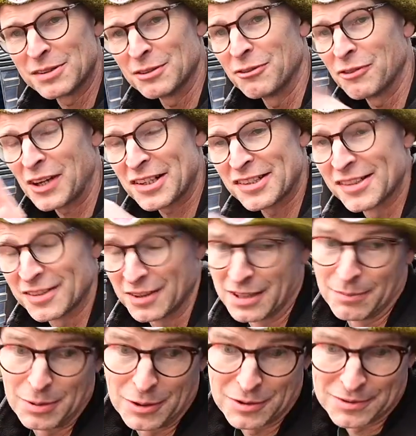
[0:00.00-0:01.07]
so it'll flash inside
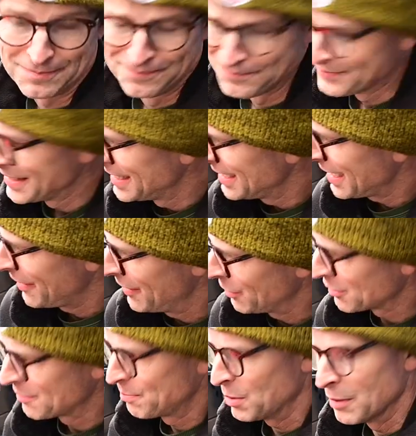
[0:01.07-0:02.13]
the boot, and that'll
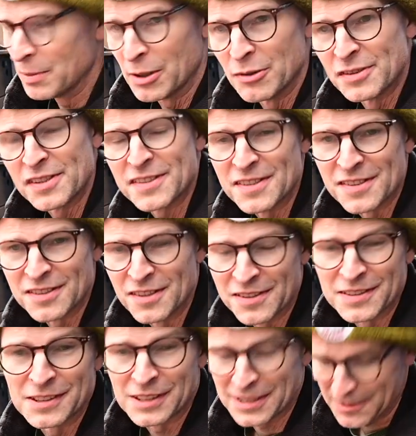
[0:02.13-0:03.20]
just put a bit of resistance in the
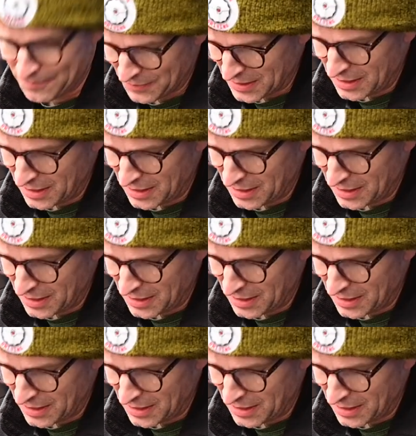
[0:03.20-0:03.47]
circuit.